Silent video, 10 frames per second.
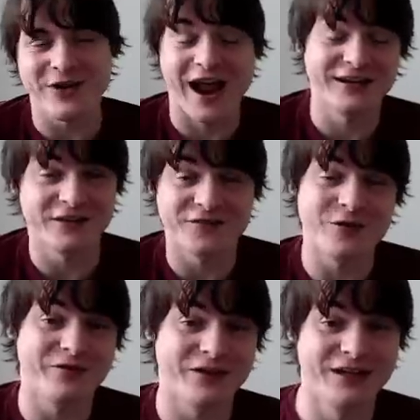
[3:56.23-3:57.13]
and a
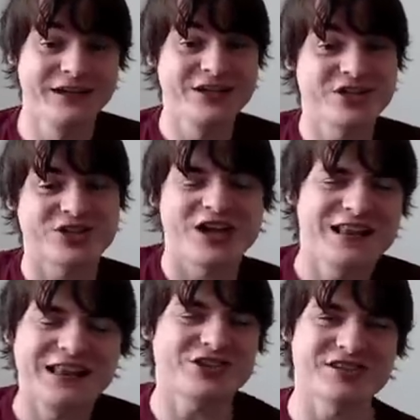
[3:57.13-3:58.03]
few other,
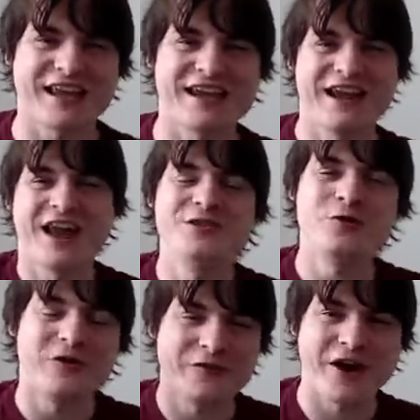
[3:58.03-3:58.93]
let's just say
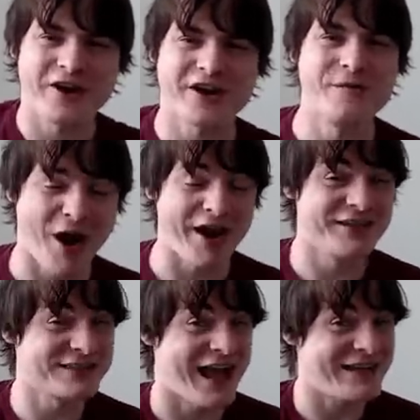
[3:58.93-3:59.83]
North America
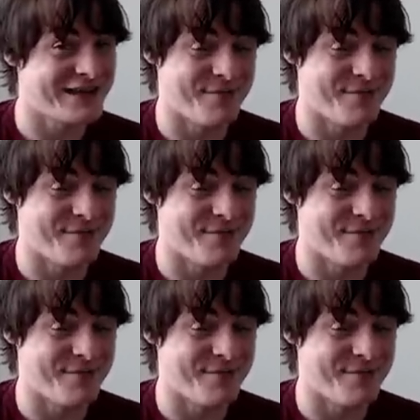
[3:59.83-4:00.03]
minus Latin